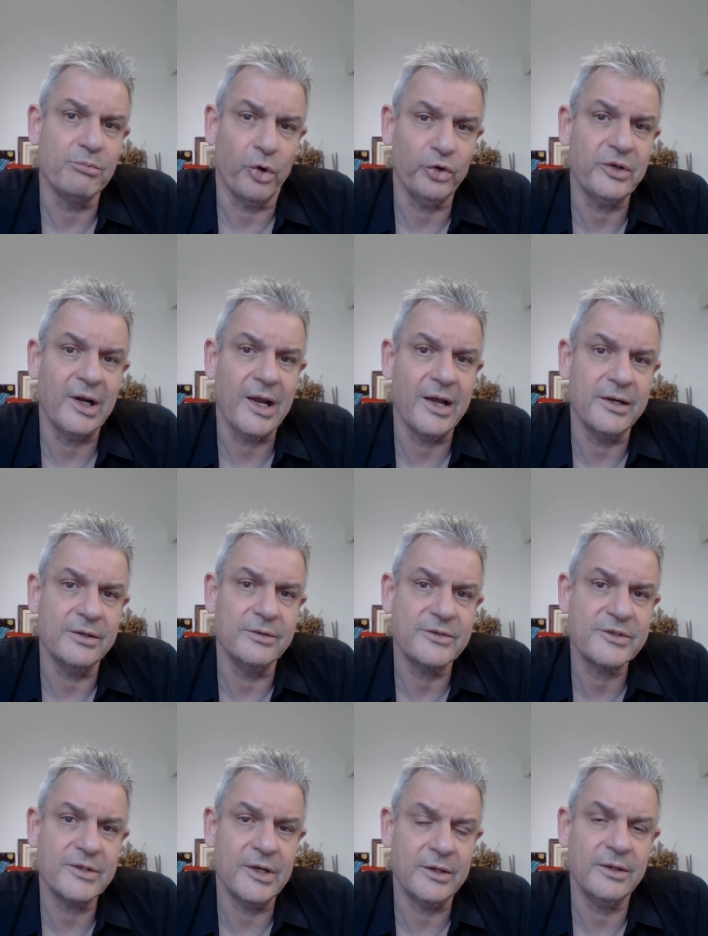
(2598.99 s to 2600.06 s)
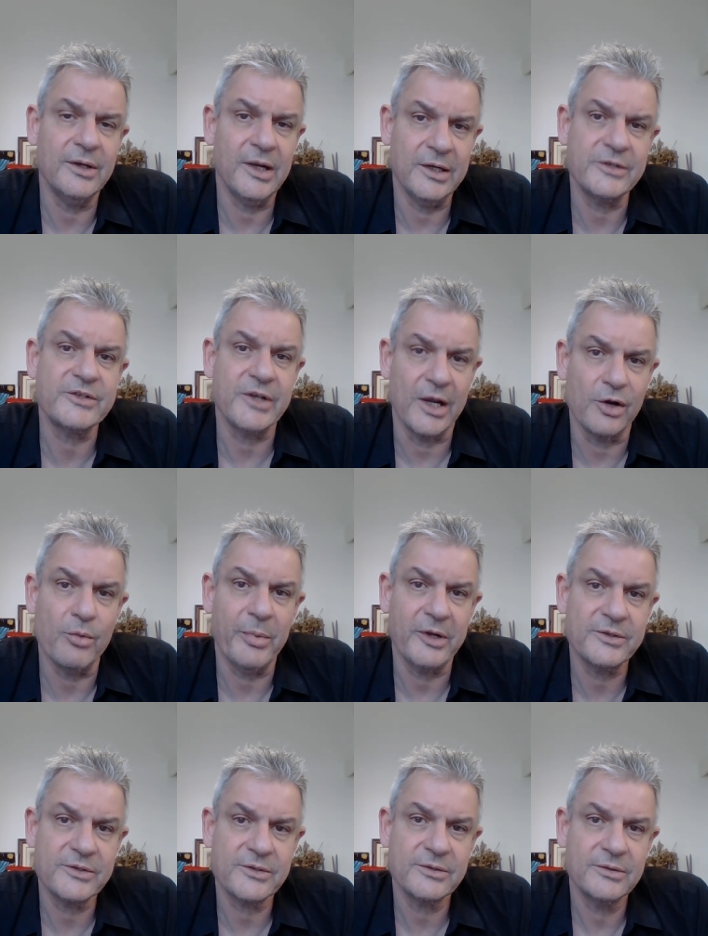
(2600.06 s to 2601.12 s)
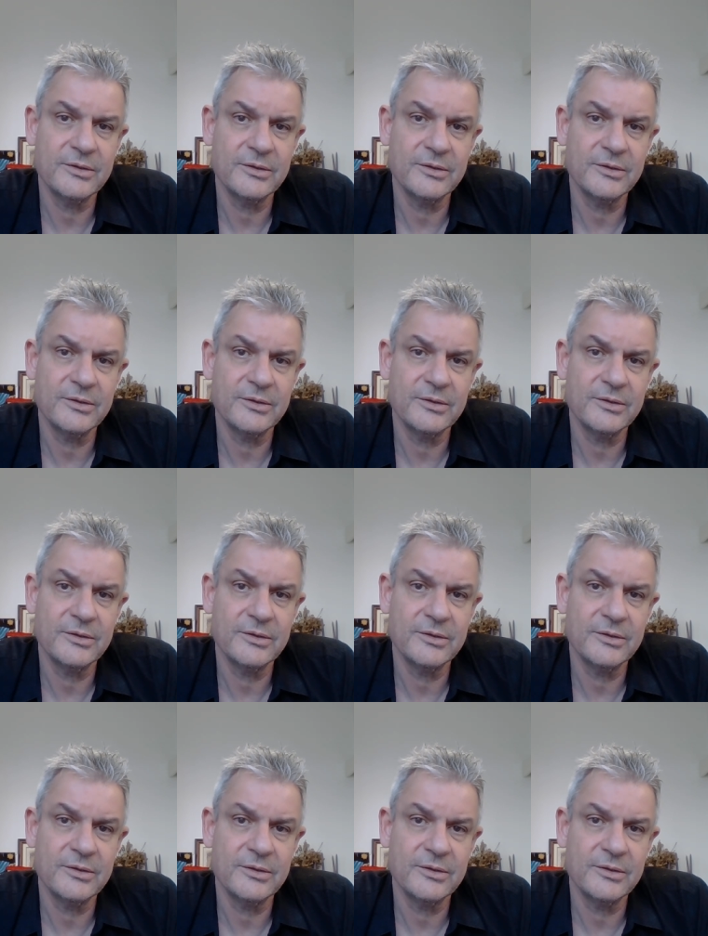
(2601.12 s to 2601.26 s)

borderlines and psychopaths.